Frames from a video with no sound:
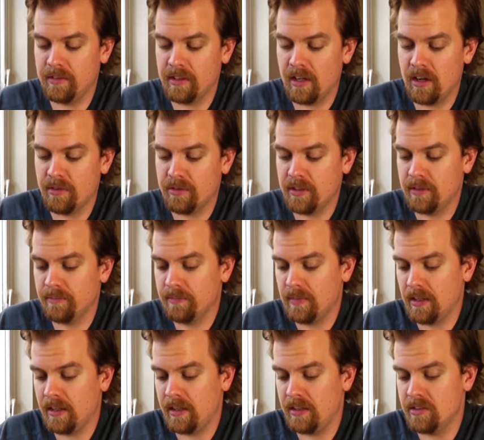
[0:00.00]
the coffee,
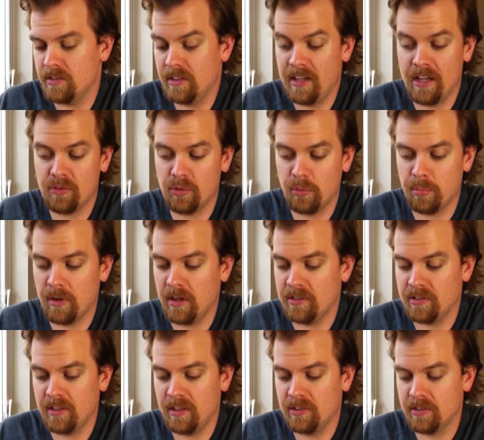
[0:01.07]
and it's a natural
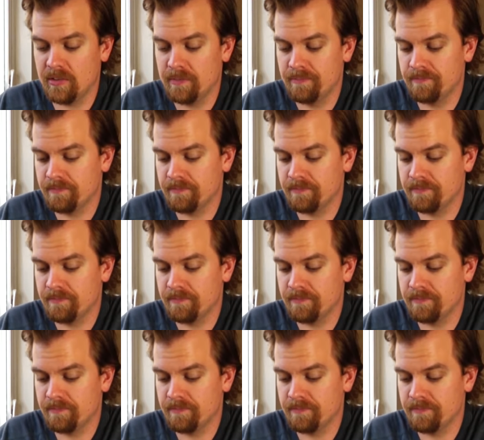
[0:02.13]
processed